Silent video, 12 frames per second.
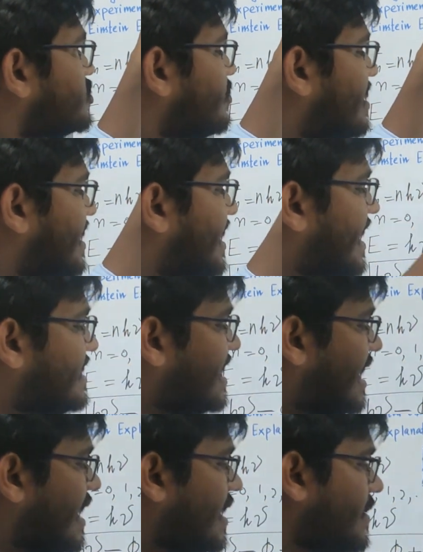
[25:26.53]
the
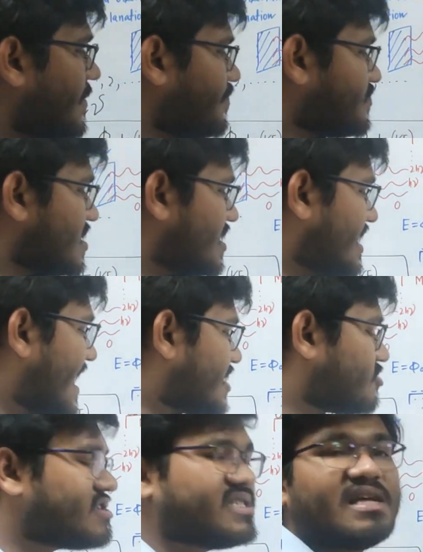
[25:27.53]
electrons in the
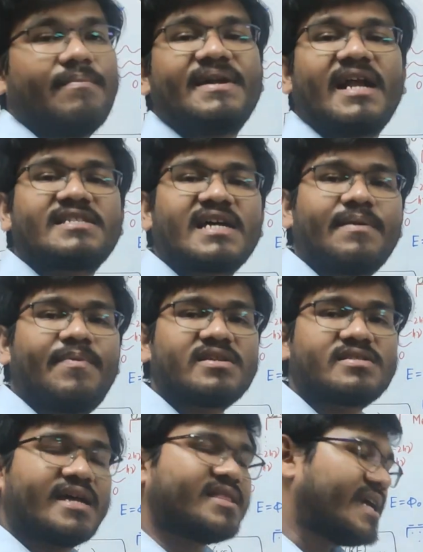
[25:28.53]
metal surface, and the
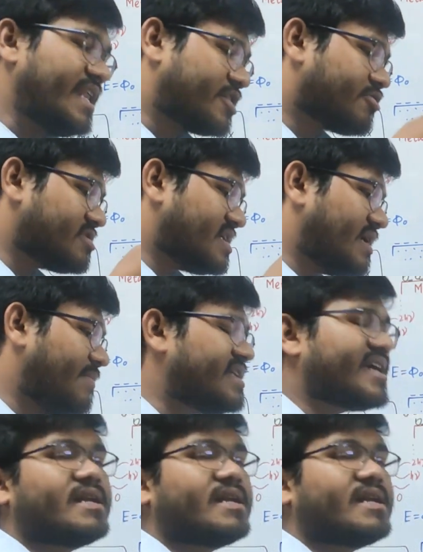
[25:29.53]
electrons will immediately